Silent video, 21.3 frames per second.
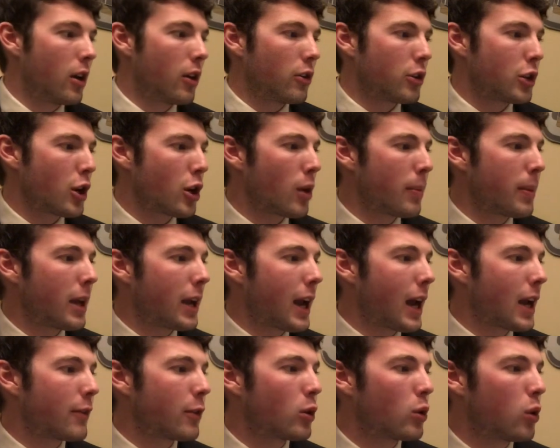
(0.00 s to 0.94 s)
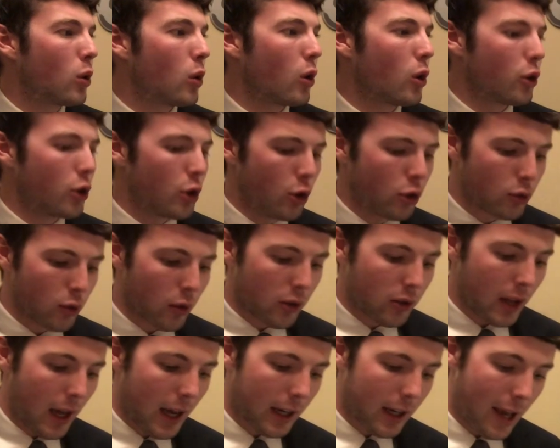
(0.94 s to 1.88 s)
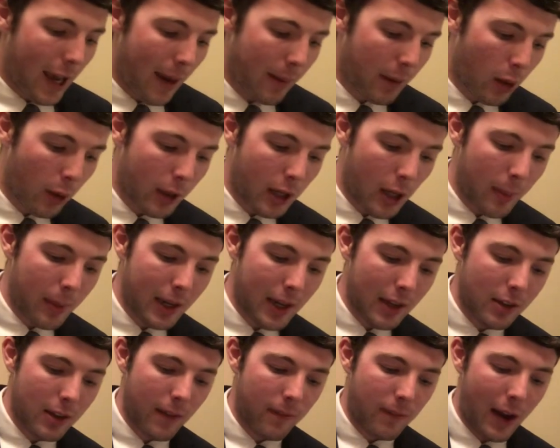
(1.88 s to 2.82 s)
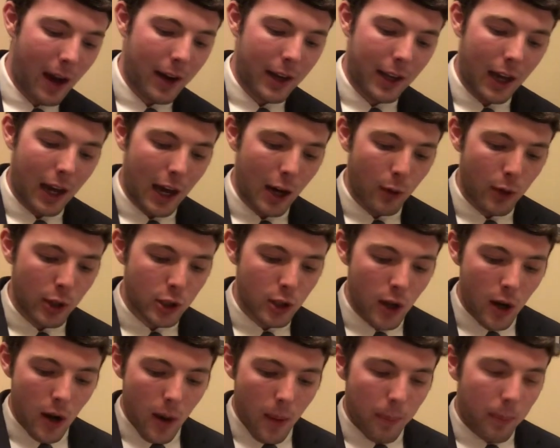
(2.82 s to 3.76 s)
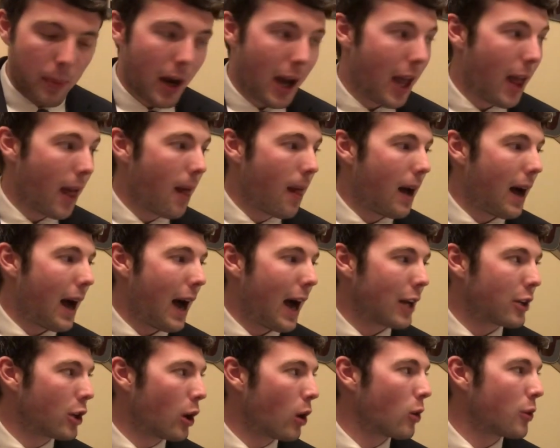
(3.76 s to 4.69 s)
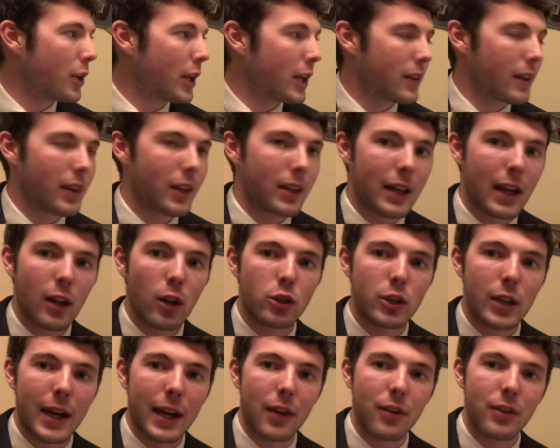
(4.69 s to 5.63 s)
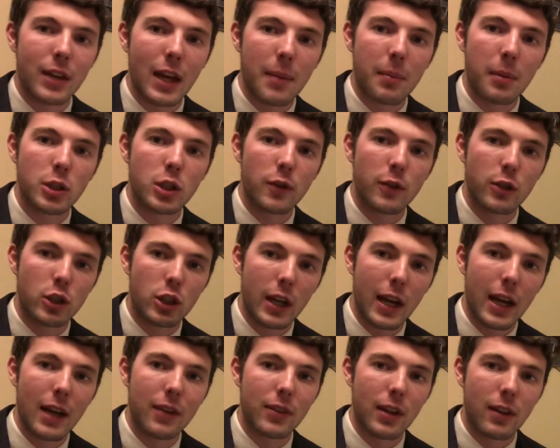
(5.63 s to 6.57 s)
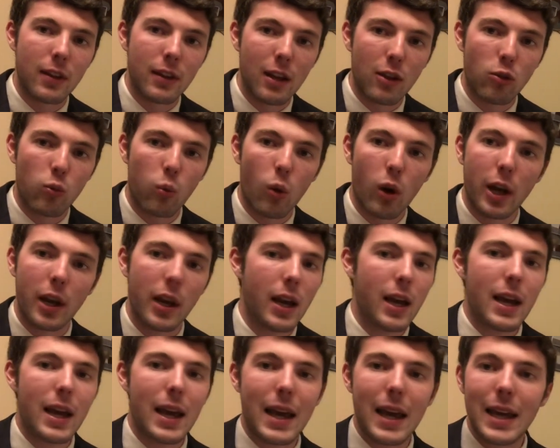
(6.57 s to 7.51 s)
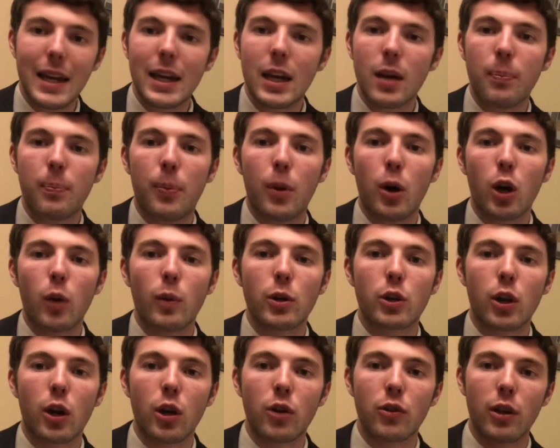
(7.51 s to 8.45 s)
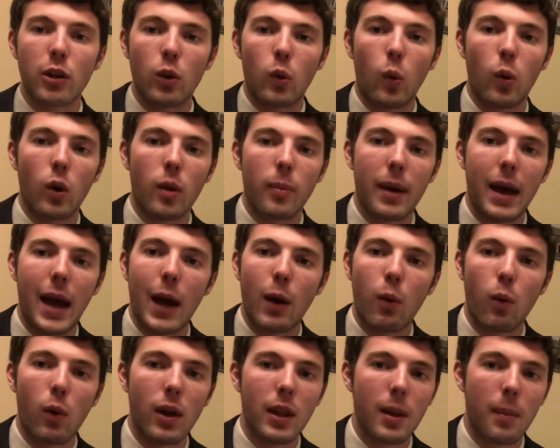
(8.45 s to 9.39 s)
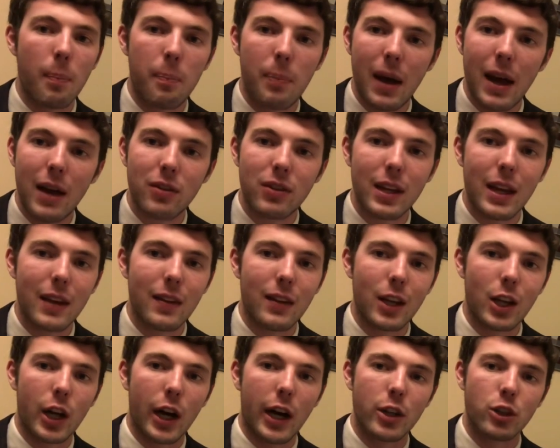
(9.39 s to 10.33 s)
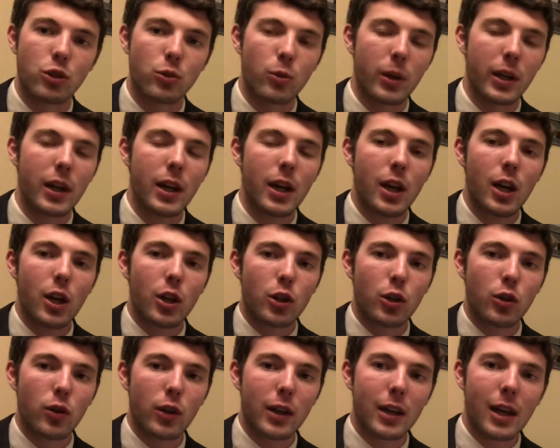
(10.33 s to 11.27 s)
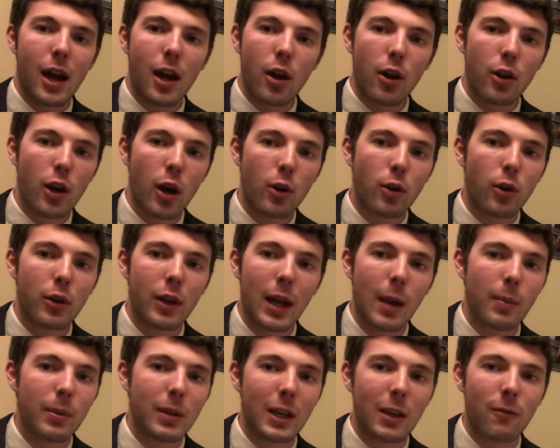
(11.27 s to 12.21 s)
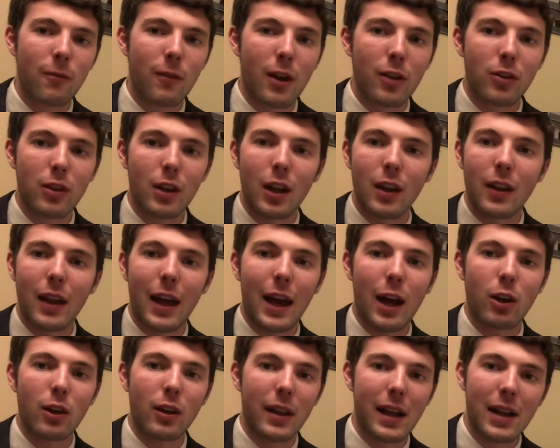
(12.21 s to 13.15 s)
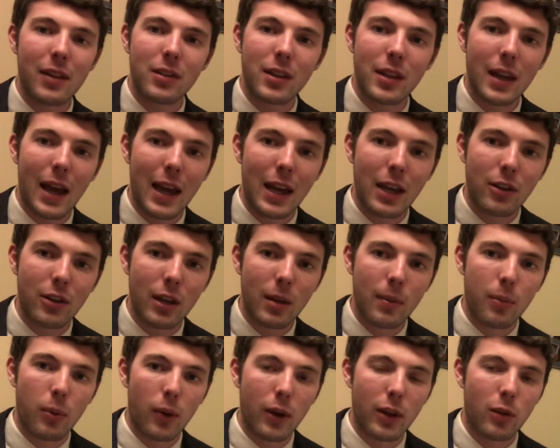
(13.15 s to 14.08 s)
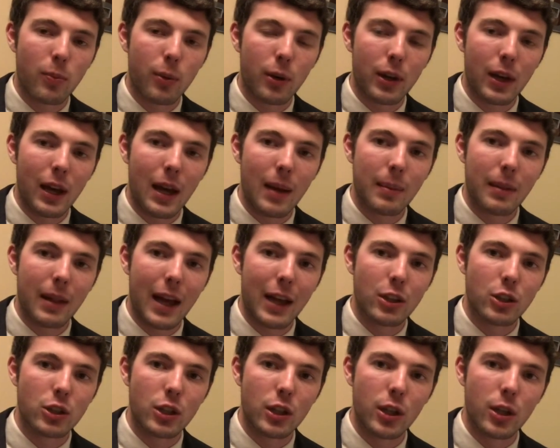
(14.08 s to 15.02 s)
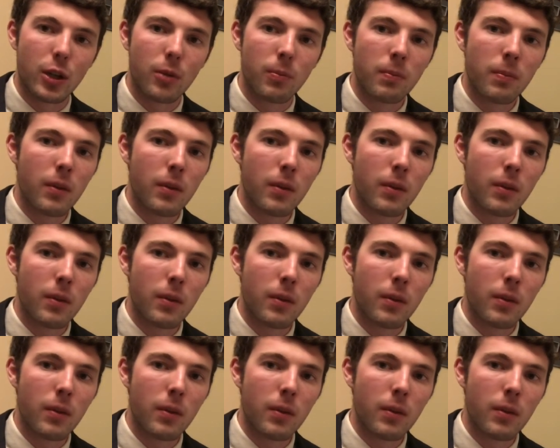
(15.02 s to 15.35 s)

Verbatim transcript: So it'll be kind of a cool neutral site game going up against the Fighting Irish, but I don't think that the Yellow Jackets stand much of a chance in this one. Ian Book returns at quarterback, one of the best in the country. You're looking at a Notre Dame defense that allowed less than 18 points per game last year.